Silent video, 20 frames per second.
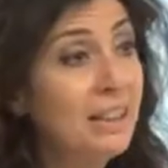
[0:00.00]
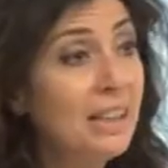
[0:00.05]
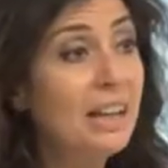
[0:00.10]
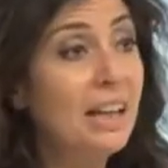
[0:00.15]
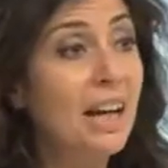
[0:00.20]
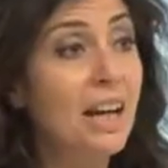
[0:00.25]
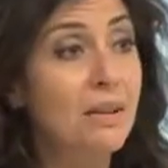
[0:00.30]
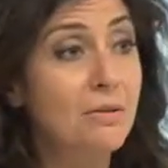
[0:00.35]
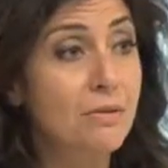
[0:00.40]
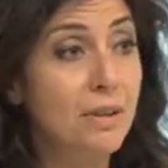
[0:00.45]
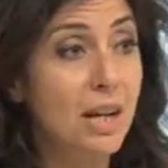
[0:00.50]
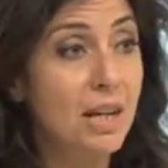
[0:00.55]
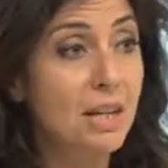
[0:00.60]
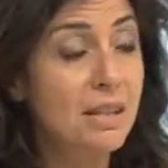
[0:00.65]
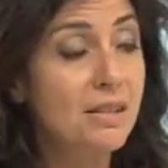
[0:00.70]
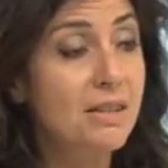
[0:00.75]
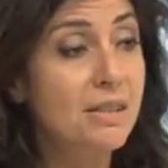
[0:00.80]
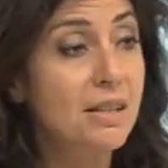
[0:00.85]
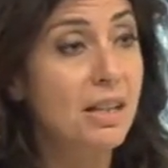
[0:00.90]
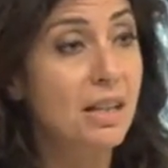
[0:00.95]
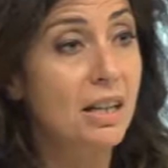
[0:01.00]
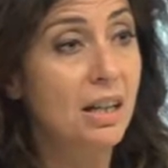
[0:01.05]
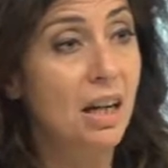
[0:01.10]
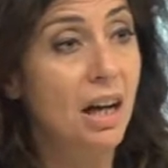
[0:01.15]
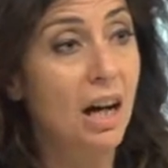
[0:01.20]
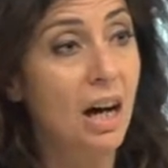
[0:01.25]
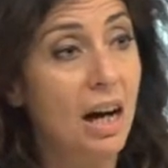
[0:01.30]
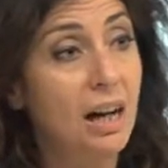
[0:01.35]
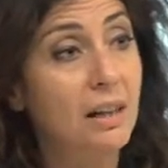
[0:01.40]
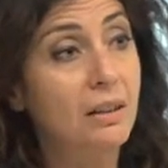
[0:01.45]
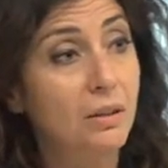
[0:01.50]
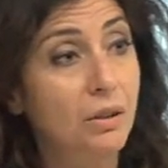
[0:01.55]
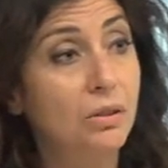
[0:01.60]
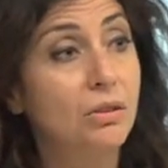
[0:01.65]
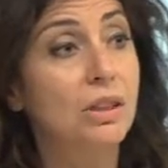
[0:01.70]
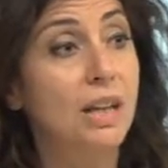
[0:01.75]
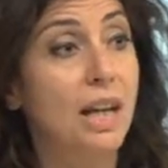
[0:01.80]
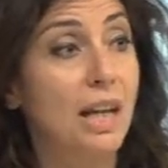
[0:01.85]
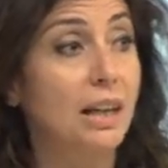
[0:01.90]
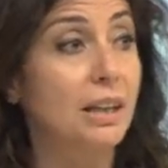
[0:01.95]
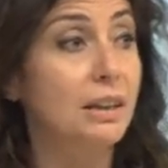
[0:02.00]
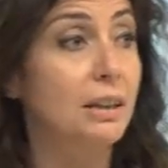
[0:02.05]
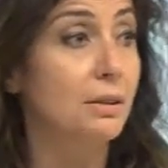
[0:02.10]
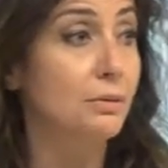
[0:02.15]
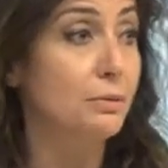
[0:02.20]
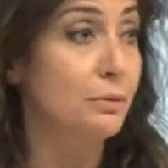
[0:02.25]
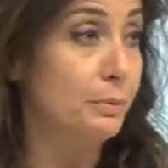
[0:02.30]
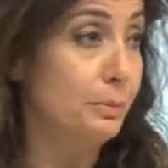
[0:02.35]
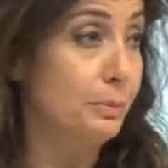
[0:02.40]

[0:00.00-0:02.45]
decay rates uh, are non-negative.